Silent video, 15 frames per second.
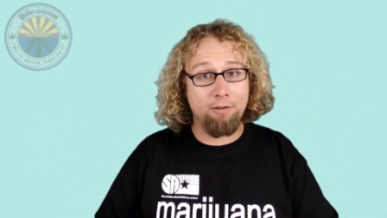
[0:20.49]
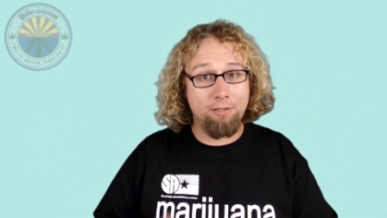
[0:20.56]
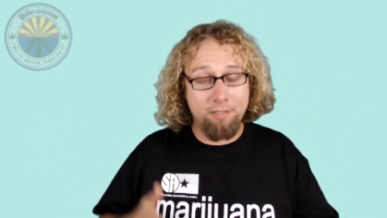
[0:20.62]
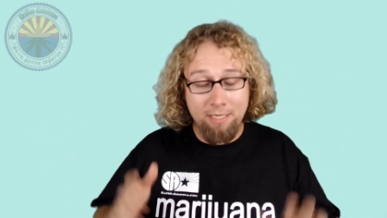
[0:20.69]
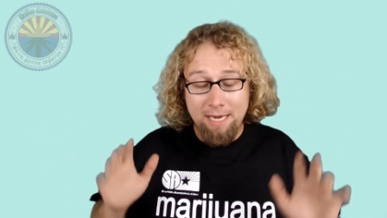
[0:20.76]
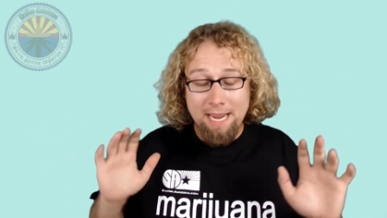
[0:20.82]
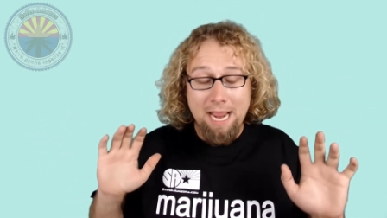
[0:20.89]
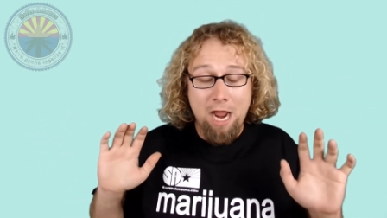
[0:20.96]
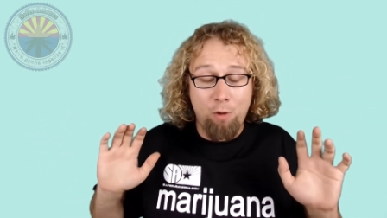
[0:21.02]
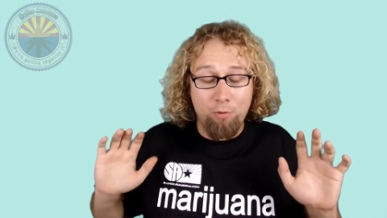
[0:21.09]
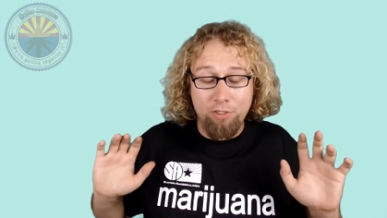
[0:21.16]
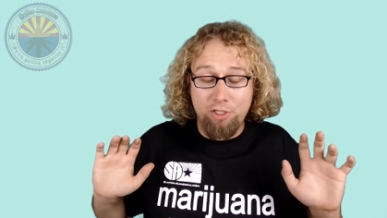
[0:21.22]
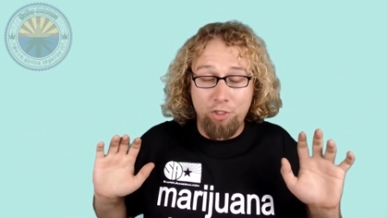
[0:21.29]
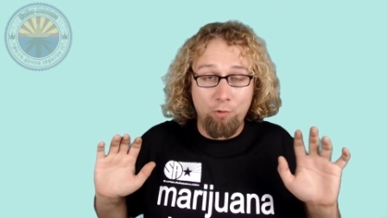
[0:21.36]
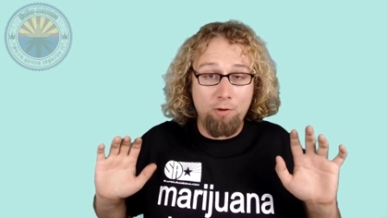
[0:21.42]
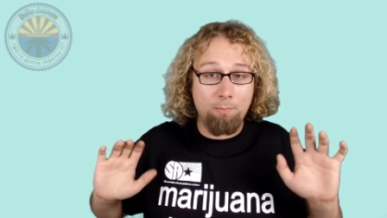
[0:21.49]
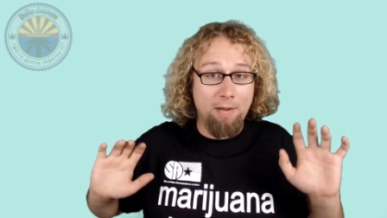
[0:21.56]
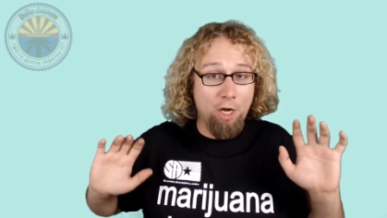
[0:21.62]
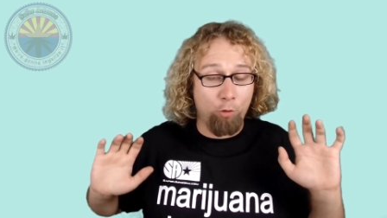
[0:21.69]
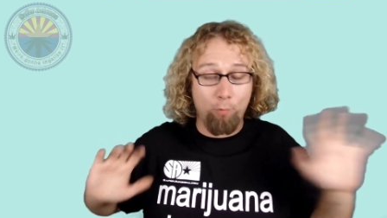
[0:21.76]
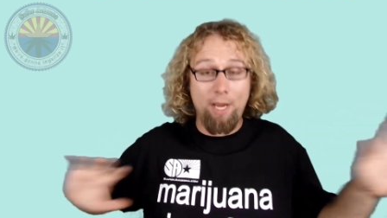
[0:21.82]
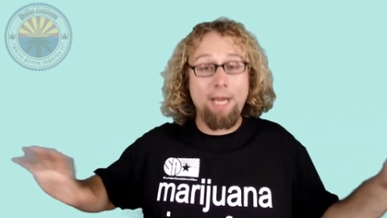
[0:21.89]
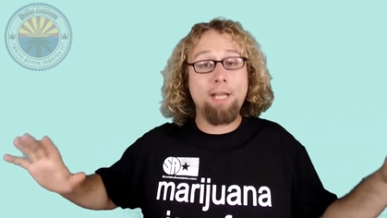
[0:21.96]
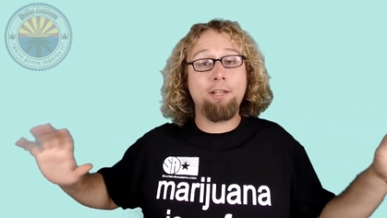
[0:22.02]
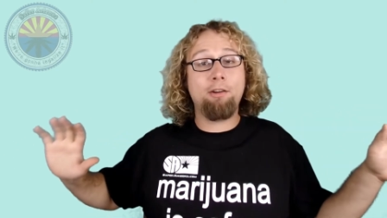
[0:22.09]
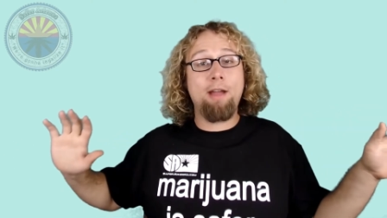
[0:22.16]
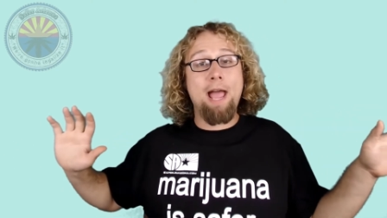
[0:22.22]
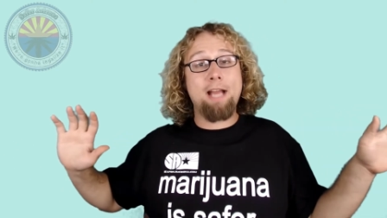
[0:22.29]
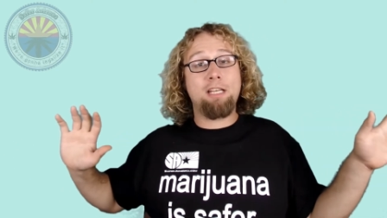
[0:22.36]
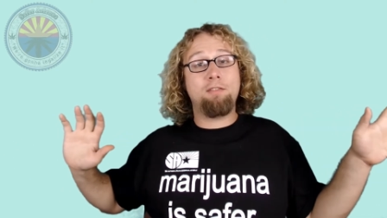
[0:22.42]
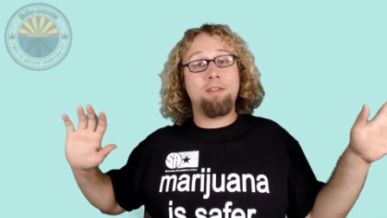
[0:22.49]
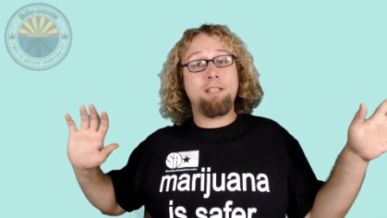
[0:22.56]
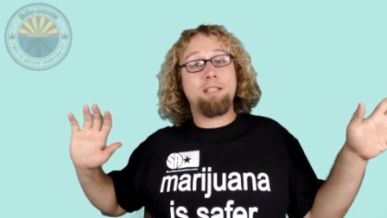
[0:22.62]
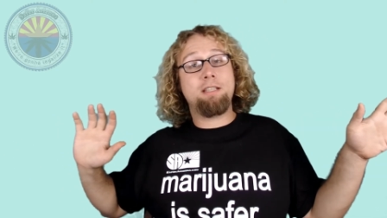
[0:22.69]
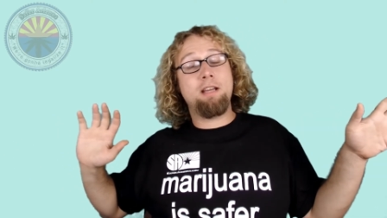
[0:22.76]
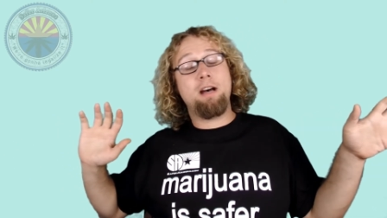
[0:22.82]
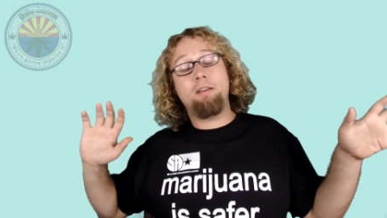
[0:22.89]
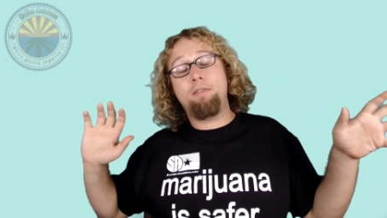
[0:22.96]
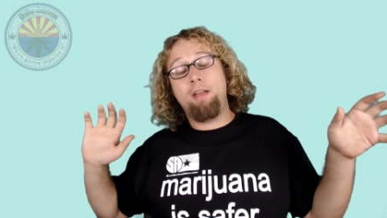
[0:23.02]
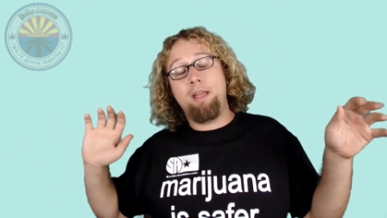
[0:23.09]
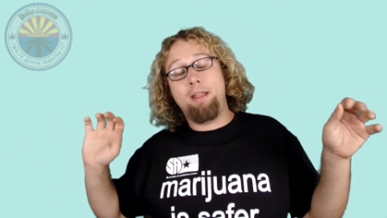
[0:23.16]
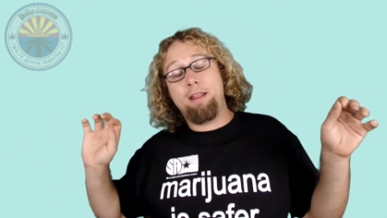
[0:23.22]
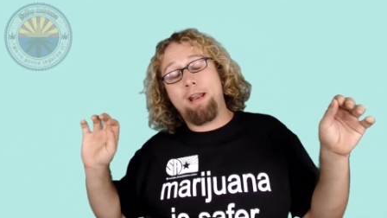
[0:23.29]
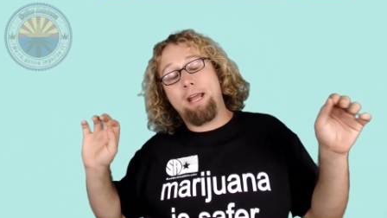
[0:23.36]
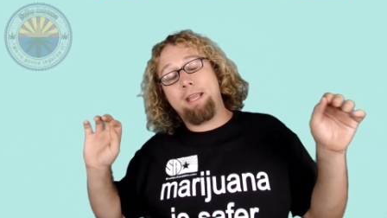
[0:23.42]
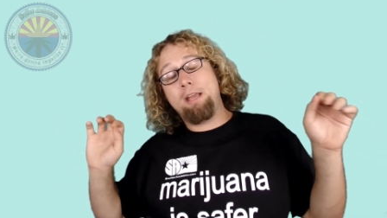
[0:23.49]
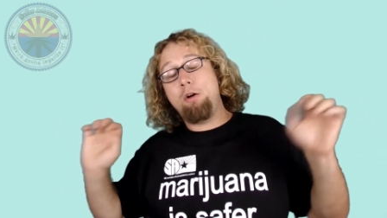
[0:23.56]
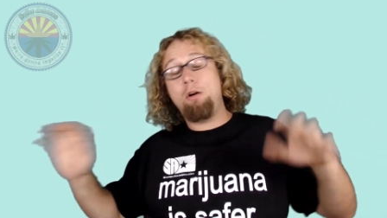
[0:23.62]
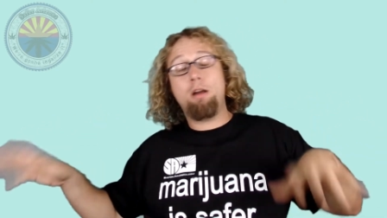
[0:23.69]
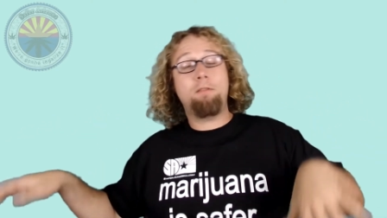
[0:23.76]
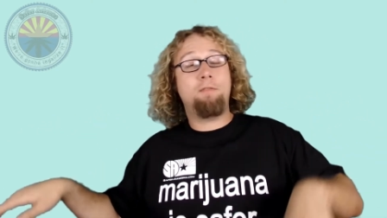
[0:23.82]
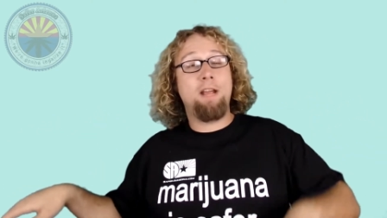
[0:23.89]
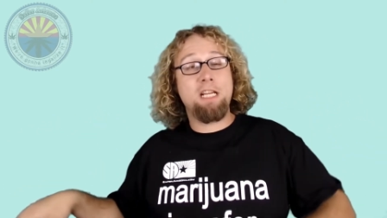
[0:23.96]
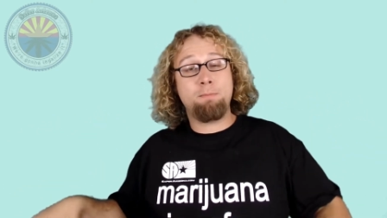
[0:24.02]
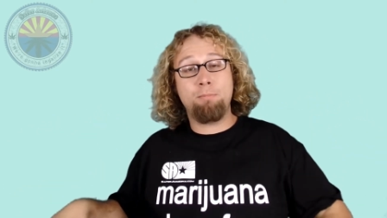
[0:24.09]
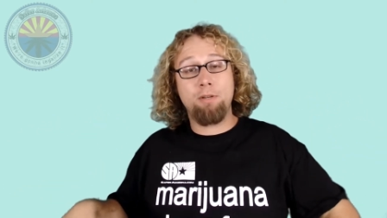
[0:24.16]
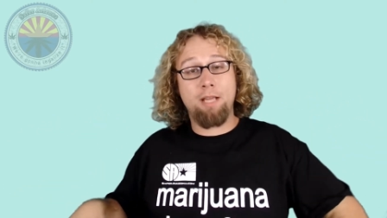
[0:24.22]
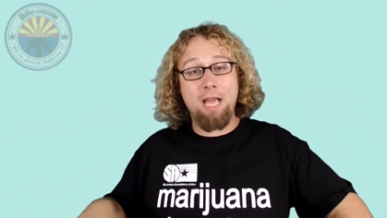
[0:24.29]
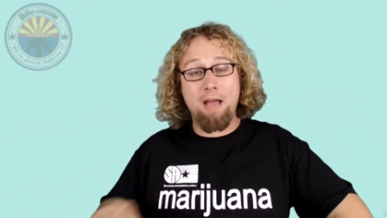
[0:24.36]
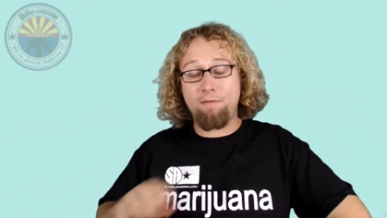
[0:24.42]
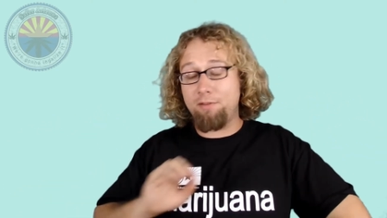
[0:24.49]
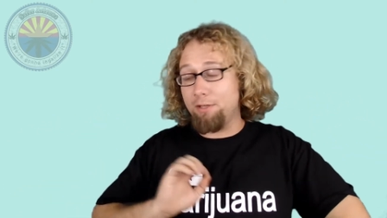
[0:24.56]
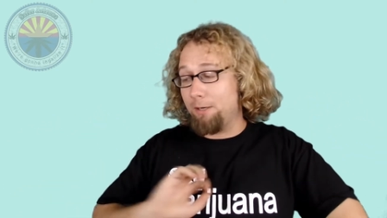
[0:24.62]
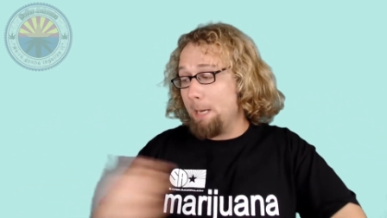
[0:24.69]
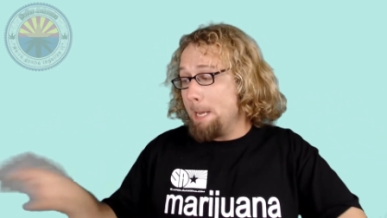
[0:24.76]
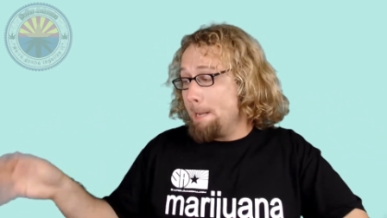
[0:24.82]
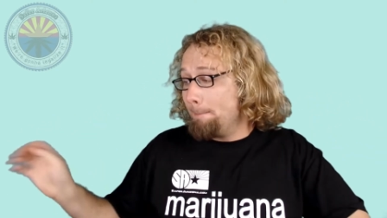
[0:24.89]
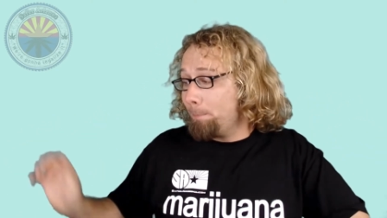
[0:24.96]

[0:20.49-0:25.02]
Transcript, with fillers: Today I was doing my regular activist stuff, and I go on Facebook after